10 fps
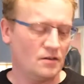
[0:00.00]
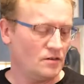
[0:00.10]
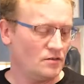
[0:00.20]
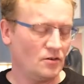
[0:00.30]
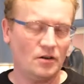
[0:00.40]

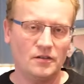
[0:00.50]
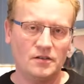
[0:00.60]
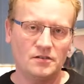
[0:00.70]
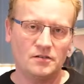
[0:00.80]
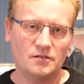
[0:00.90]
So I got
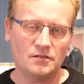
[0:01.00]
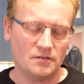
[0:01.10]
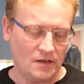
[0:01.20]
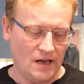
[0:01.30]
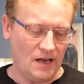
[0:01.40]
this
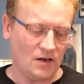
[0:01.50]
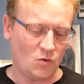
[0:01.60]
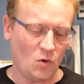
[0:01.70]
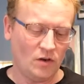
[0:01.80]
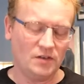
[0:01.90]
air
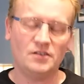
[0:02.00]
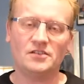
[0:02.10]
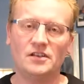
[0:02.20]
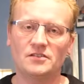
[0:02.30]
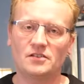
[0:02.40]
quality
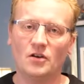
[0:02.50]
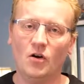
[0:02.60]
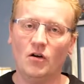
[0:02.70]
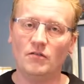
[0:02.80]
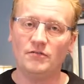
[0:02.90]
sensor
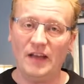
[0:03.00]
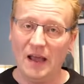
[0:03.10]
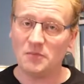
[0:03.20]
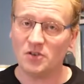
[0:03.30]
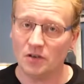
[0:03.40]
off
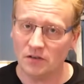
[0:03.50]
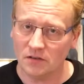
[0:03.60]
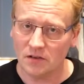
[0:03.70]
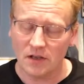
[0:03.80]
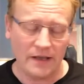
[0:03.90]

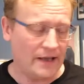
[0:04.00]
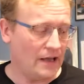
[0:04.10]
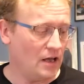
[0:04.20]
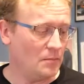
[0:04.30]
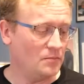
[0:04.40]
Amazon.
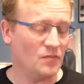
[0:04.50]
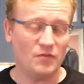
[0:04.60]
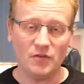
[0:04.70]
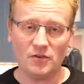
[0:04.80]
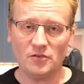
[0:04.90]

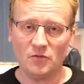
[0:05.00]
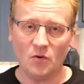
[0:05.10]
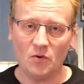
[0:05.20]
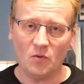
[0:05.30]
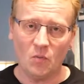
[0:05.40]
First of
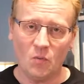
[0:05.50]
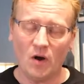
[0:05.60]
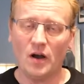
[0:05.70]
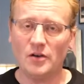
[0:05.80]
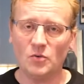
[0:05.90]
all,
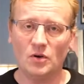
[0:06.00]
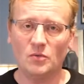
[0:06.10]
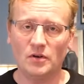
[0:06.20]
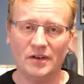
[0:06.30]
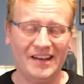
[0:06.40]
why do I
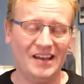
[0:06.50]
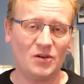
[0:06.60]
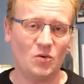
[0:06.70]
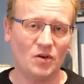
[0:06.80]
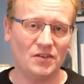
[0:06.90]
want an air
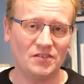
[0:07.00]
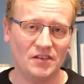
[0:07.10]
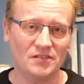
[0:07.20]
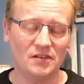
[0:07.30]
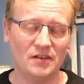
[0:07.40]
quality
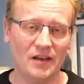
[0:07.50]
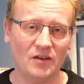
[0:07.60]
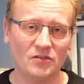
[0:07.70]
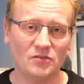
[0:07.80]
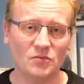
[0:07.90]
sensor in the
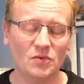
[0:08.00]
house?